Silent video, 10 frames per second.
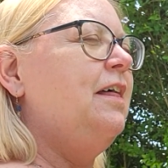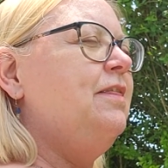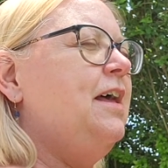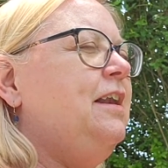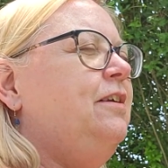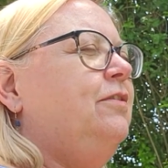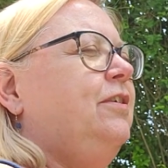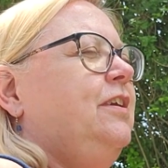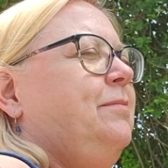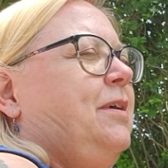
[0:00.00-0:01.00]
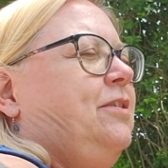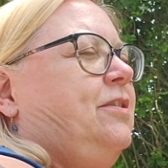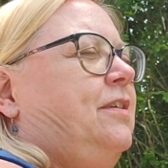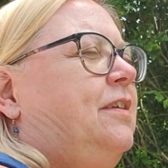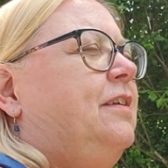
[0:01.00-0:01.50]
Then you're going to imagine
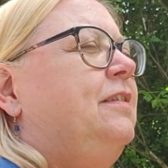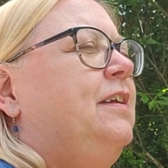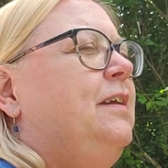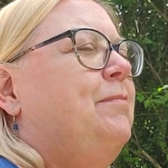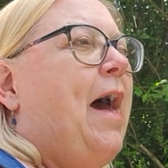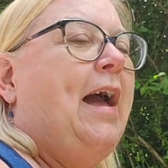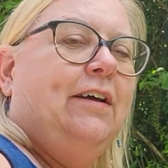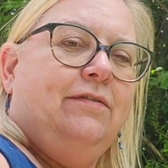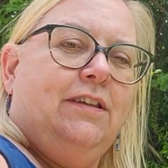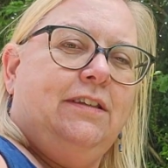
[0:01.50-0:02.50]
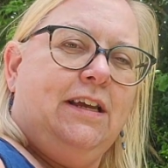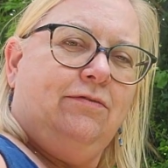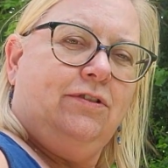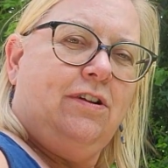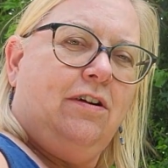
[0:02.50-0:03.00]
the back of the
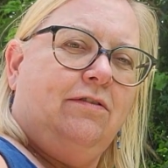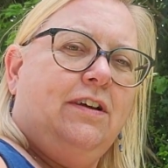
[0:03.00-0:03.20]
sacral chakra,